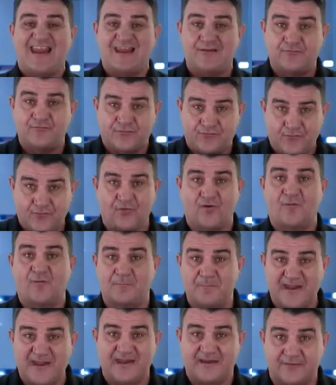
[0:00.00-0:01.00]
in short
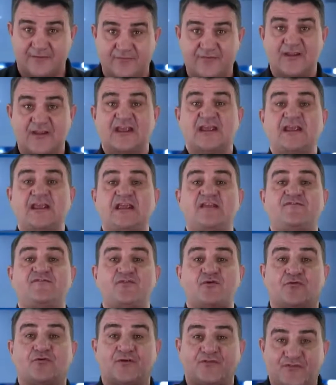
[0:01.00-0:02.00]
means if
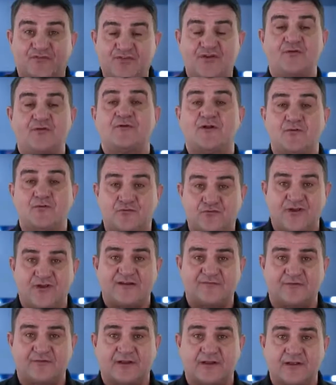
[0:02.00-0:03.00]
you're a solo
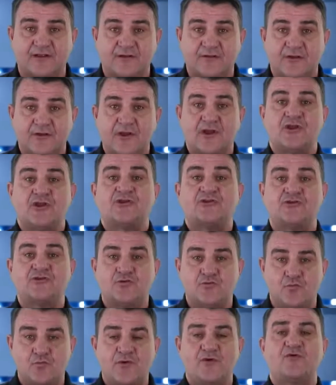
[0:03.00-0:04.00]
traveller,
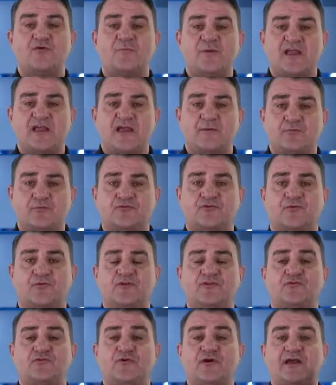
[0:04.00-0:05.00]
you will be able to
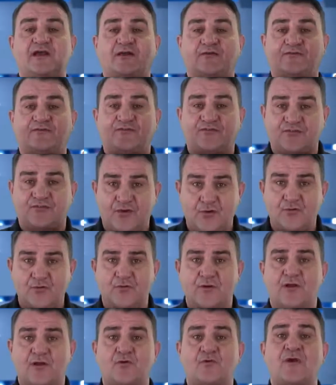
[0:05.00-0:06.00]
enjoy a
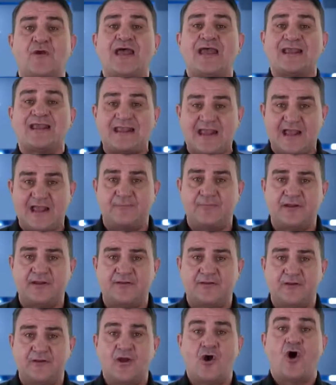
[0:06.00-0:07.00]
solo
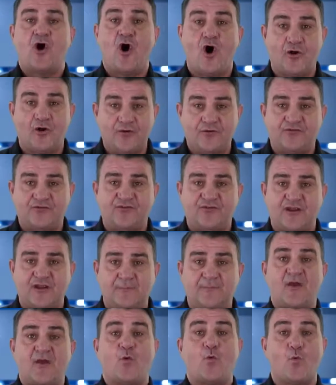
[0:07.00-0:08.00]
cabin on a
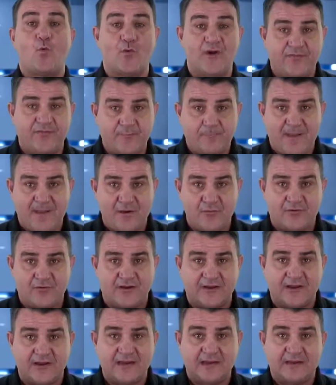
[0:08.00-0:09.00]
ship with a
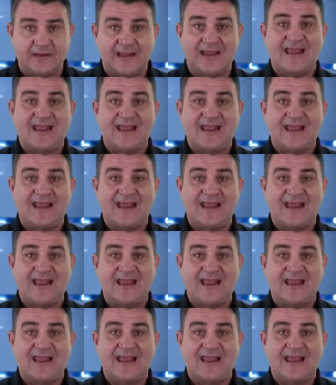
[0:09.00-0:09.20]
balcony.